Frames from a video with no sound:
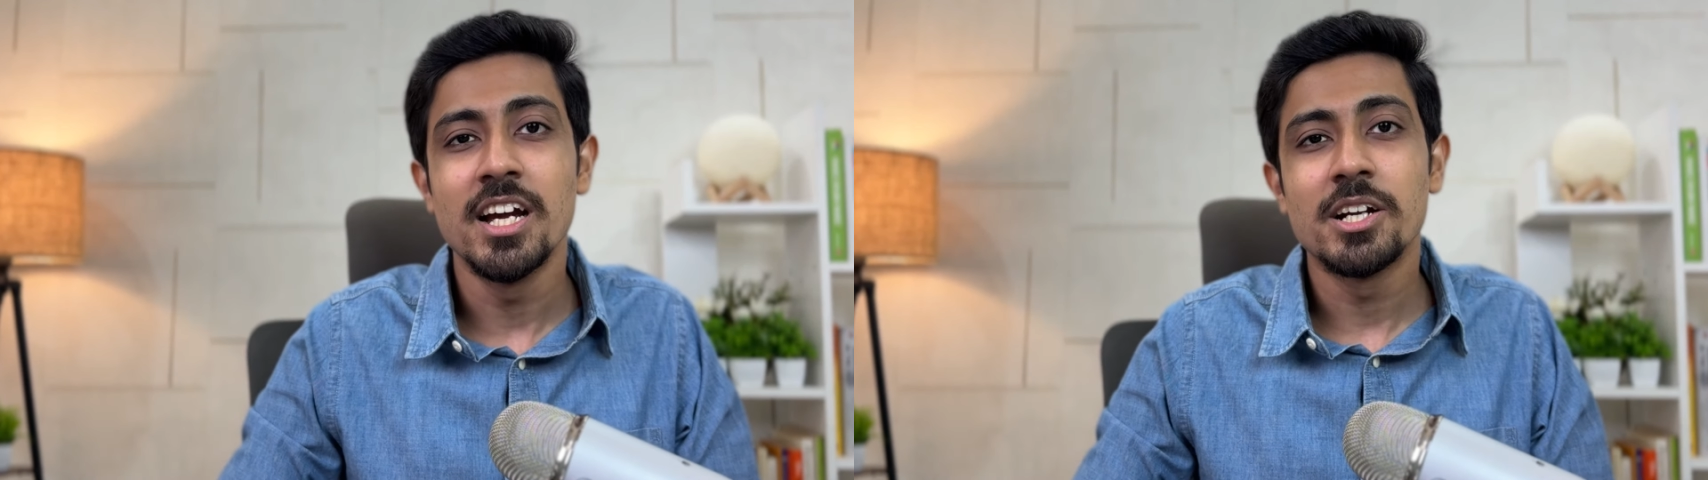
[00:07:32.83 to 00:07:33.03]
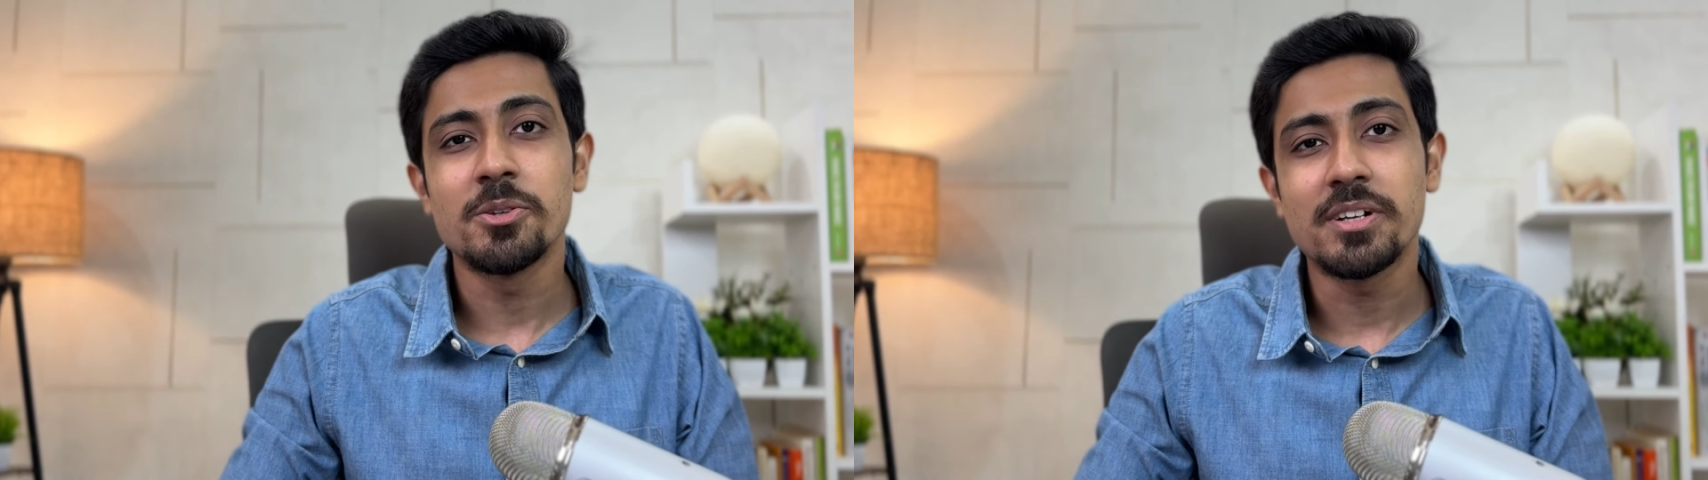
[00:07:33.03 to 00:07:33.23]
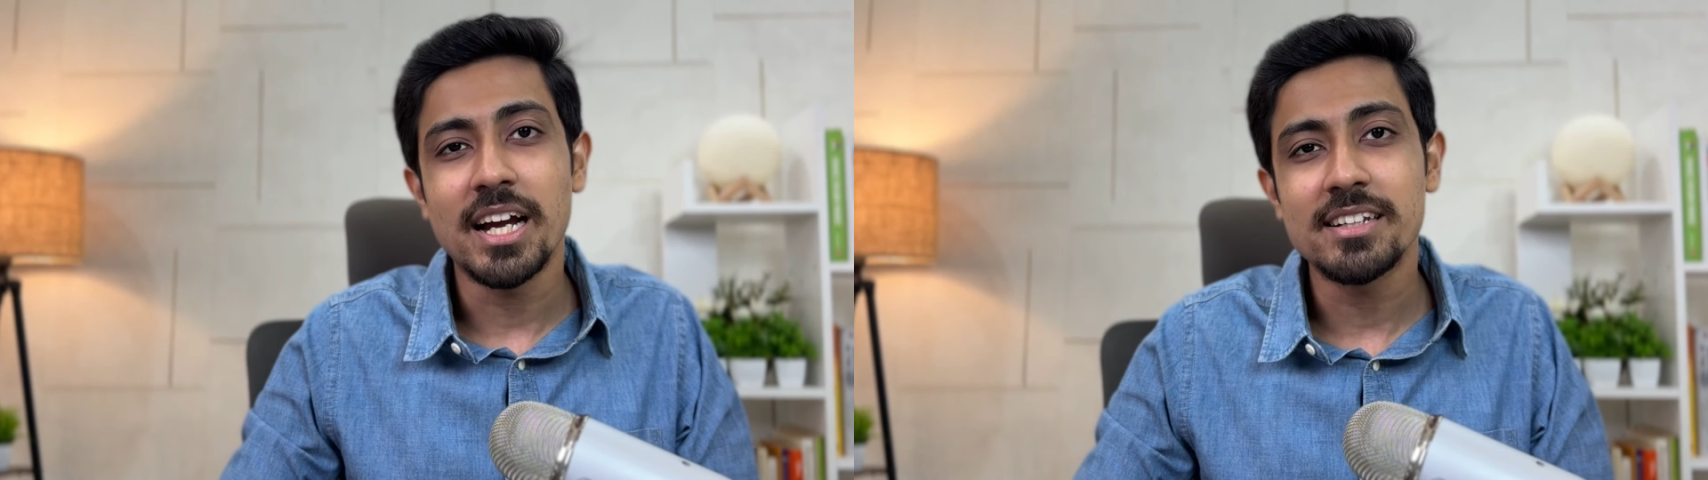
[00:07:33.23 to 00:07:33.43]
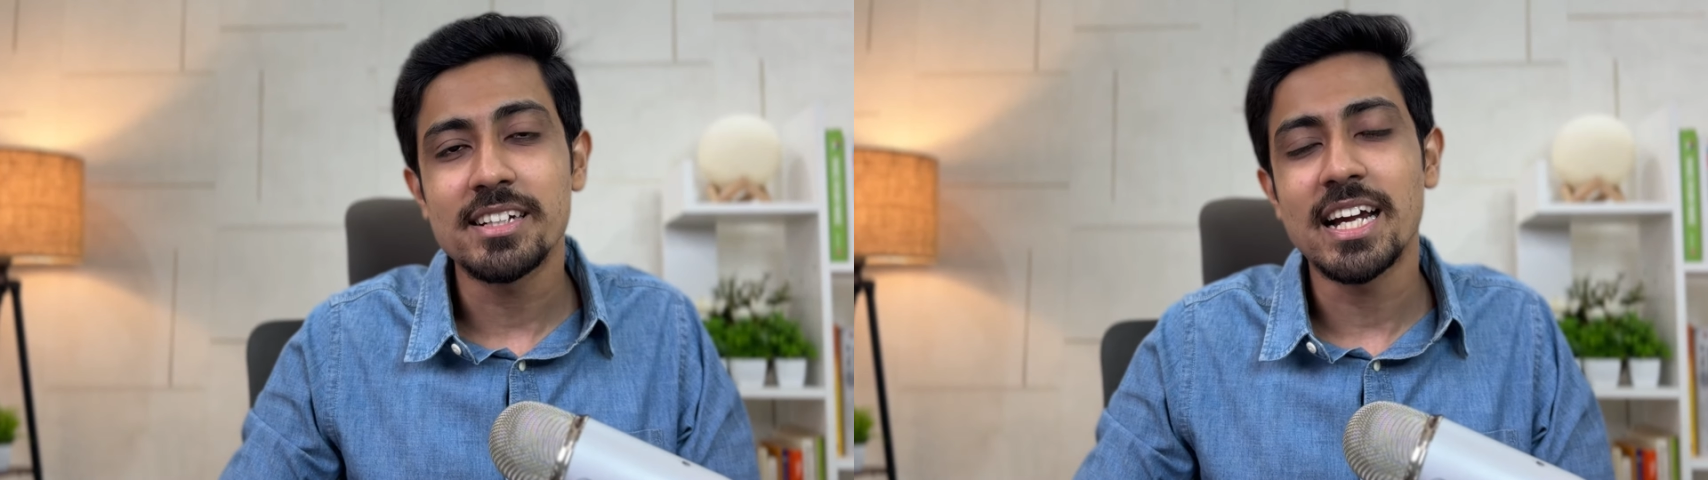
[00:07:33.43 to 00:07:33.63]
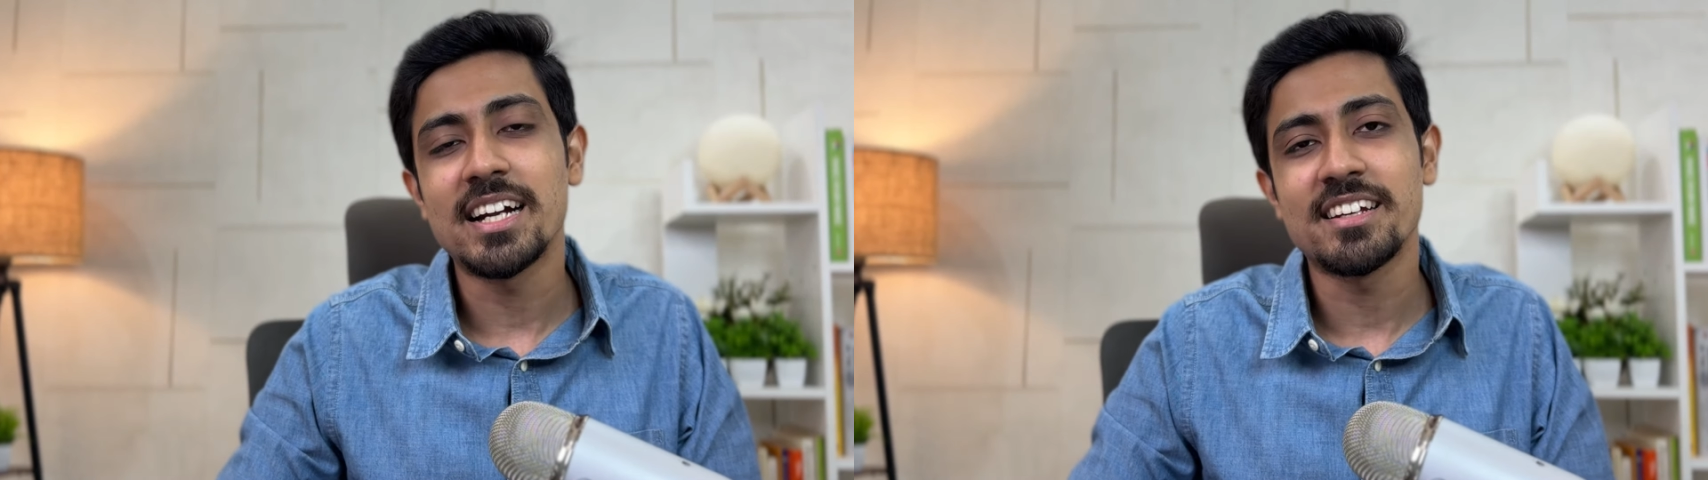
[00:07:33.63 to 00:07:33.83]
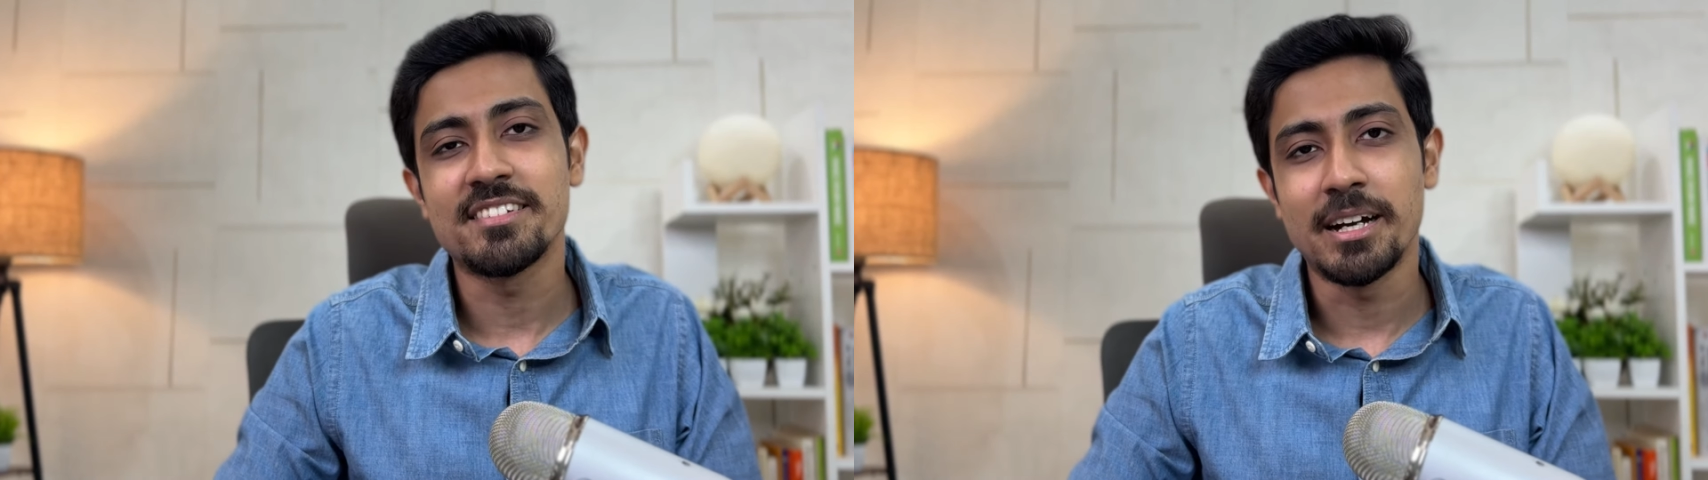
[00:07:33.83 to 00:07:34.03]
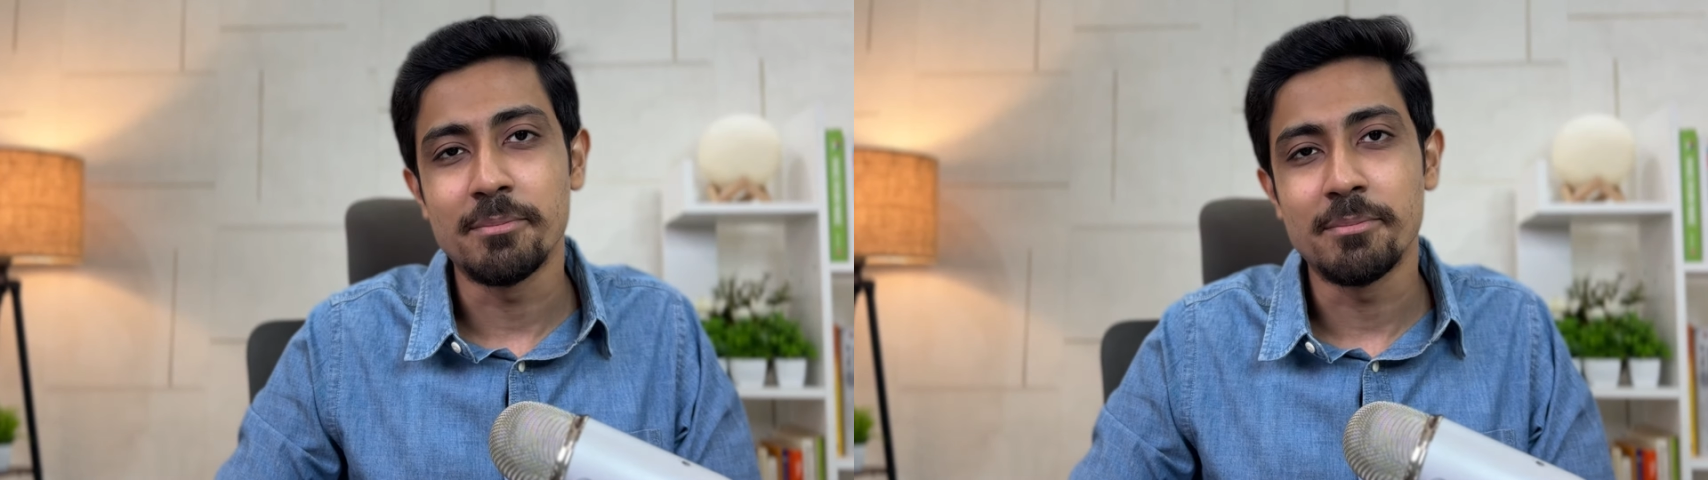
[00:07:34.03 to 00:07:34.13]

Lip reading: to crack the CAT exam.